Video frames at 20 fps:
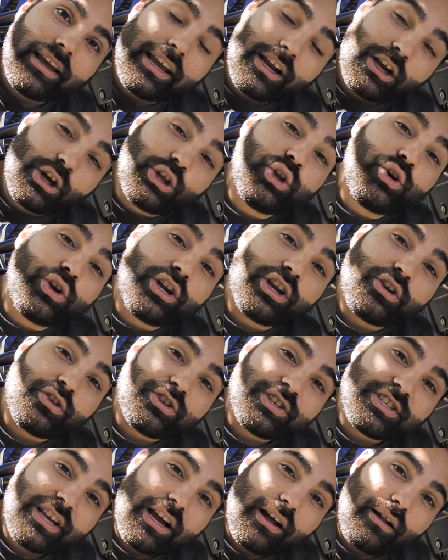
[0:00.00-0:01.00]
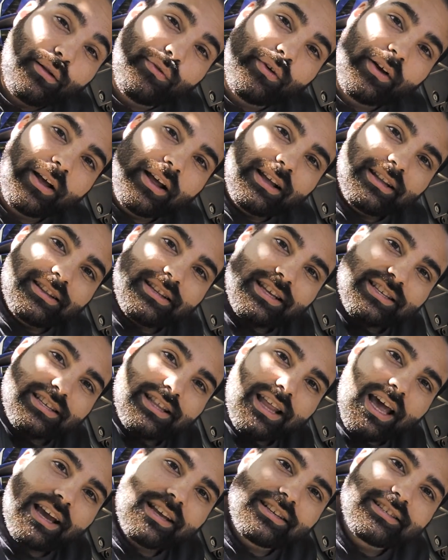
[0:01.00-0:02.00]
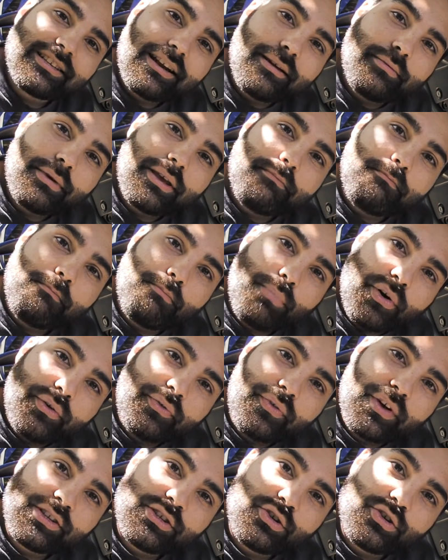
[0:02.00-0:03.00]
including yourself, the slack is going to be perfect